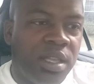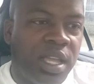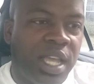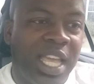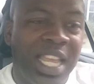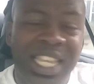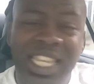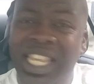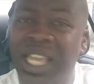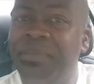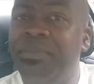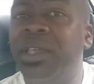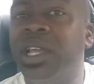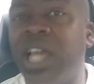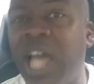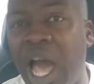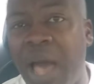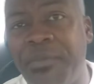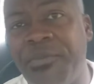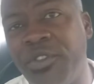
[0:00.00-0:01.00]
condemn the
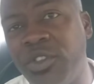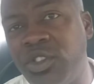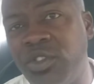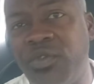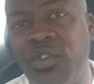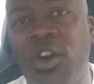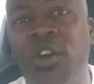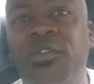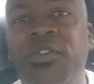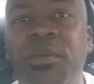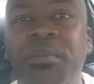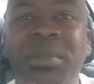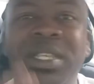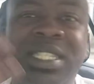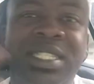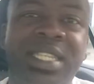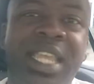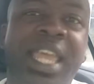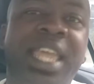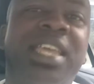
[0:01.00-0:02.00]
cop, first of all, for
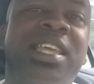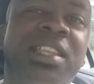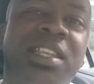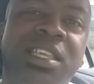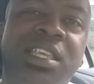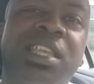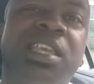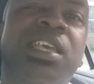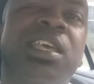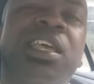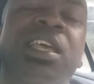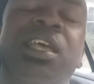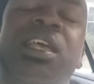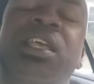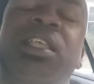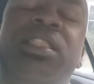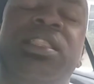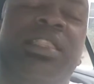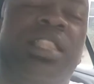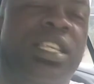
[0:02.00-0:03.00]
mistakenly.
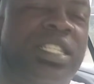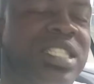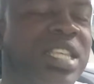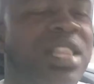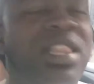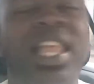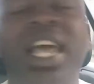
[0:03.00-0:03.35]
Listen,